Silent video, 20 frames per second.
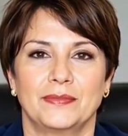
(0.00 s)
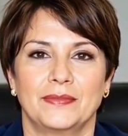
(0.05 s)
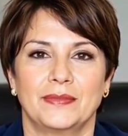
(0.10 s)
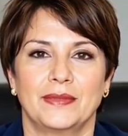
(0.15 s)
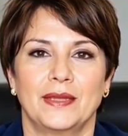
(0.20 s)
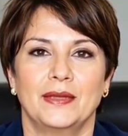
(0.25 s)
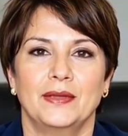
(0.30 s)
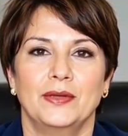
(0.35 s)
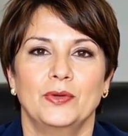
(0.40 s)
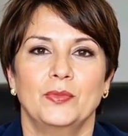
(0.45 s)

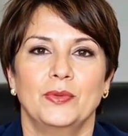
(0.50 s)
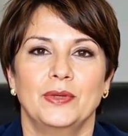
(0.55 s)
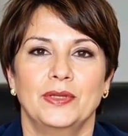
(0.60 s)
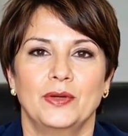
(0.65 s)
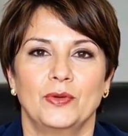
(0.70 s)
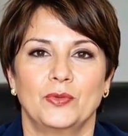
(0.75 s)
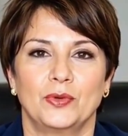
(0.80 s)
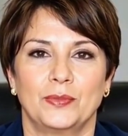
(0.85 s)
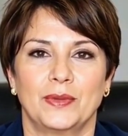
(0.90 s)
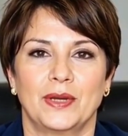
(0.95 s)
A new
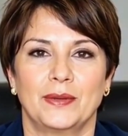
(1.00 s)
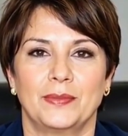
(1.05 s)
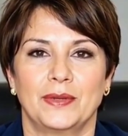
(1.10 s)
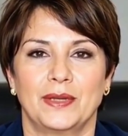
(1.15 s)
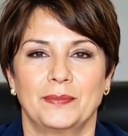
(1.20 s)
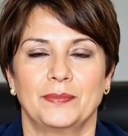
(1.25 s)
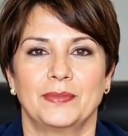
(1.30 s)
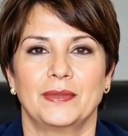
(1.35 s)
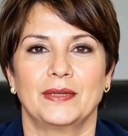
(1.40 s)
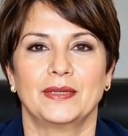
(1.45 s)
window will pop
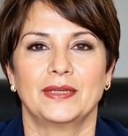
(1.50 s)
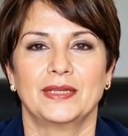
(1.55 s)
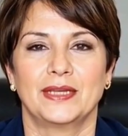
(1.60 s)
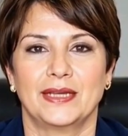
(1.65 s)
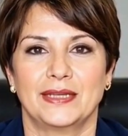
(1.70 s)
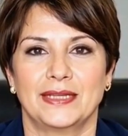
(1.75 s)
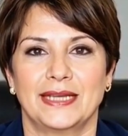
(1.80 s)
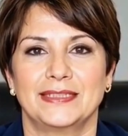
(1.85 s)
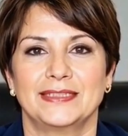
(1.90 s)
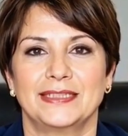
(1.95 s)
up. Click
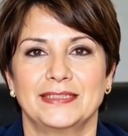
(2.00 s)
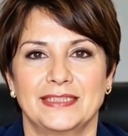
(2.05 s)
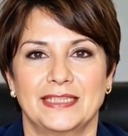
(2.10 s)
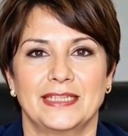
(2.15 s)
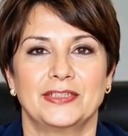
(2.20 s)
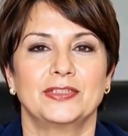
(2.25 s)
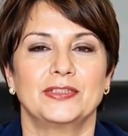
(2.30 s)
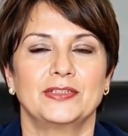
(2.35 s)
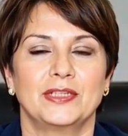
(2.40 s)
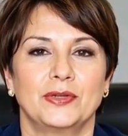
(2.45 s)
on
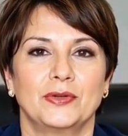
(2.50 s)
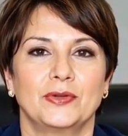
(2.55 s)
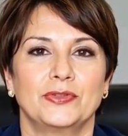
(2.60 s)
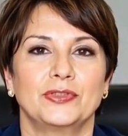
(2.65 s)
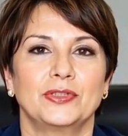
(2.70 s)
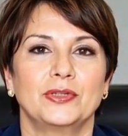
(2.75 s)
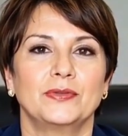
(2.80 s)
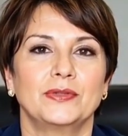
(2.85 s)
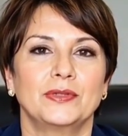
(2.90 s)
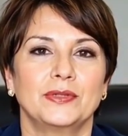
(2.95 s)
SSH Stunnel
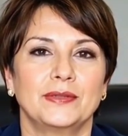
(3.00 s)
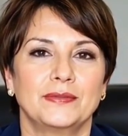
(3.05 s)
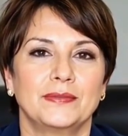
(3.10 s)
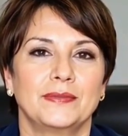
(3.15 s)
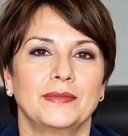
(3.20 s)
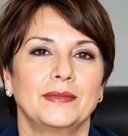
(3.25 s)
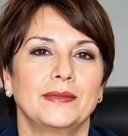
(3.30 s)
Server.